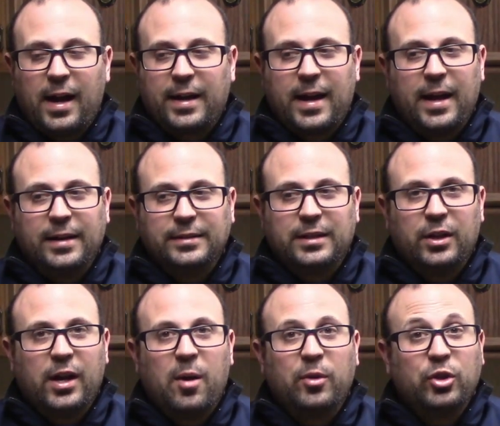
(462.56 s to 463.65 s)
can't tell you
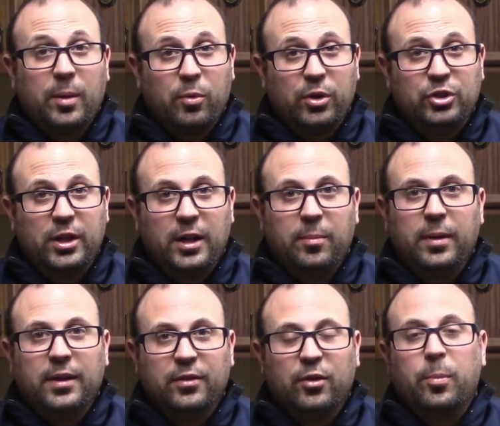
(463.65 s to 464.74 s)
how much I appreciate it,
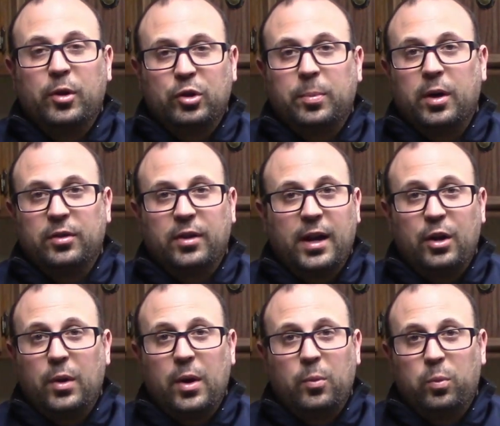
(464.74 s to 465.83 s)
because it's a bunch of parts that I knew
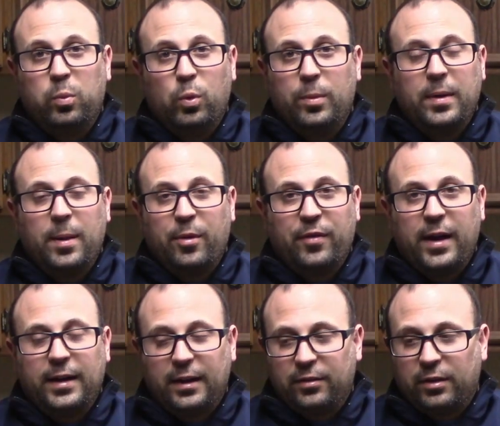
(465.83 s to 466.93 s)
I wouldn't be able to find
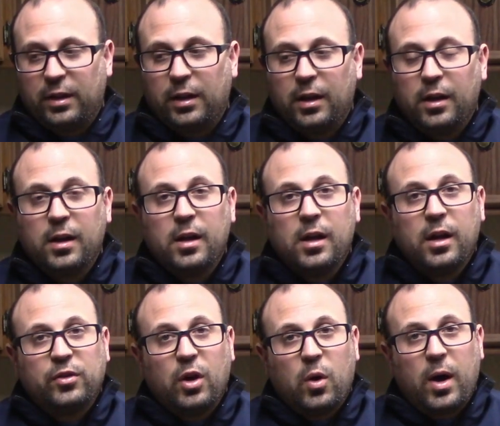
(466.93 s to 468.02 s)
easily.
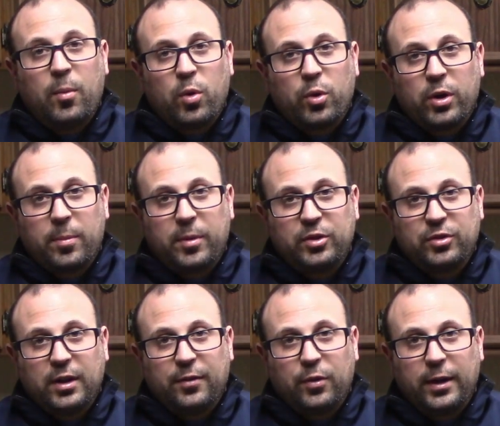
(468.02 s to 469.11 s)
So I'm ordering a bunch of
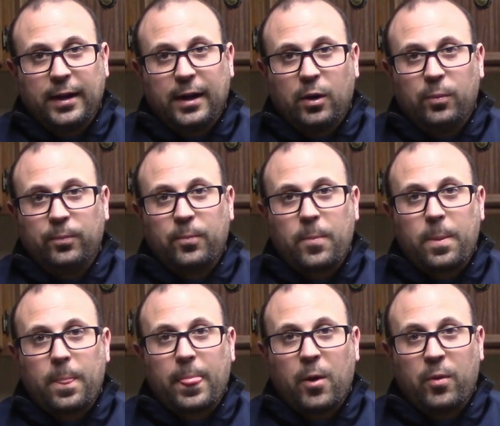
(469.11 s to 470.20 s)
stuff right now.
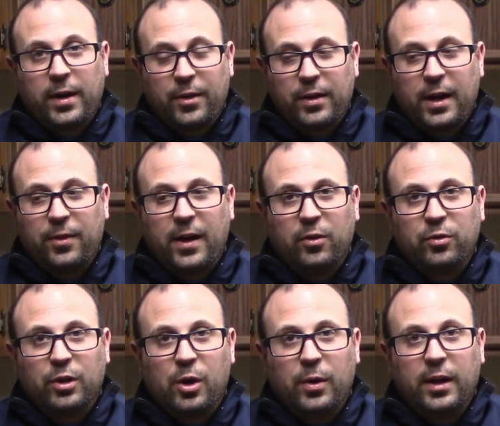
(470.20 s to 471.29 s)
I want to get the 9000
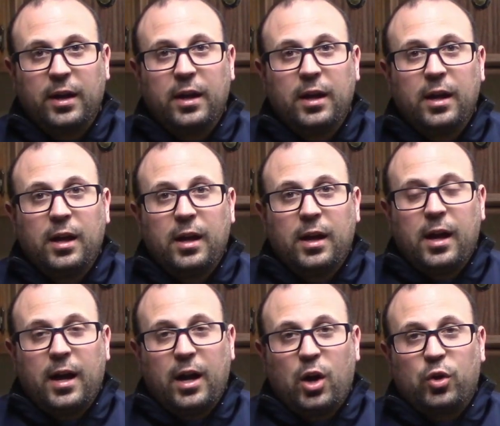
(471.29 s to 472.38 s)
going,
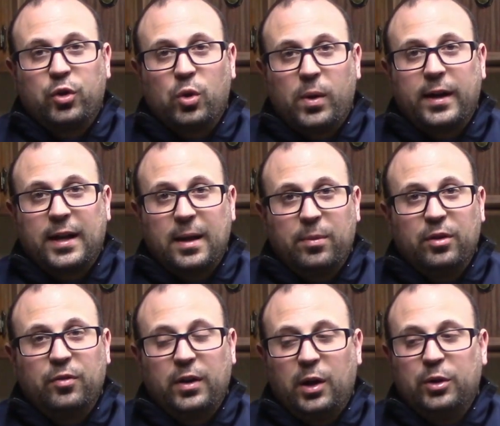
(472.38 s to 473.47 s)
and I also want to keep this
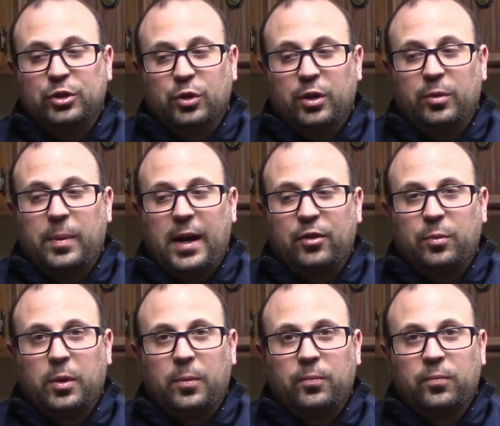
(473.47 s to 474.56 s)
video as short as
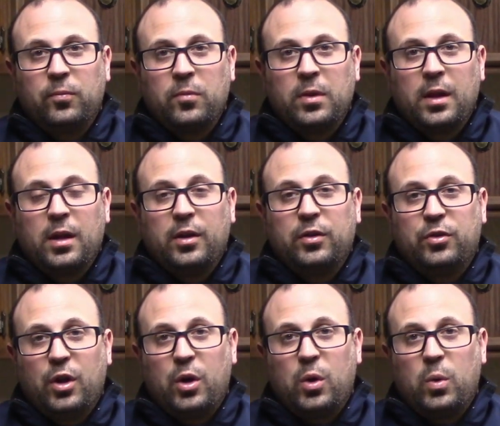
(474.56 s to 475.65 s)
possible.
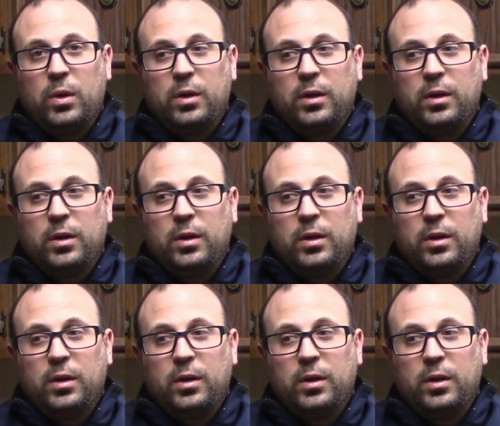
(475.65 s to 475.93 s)
So,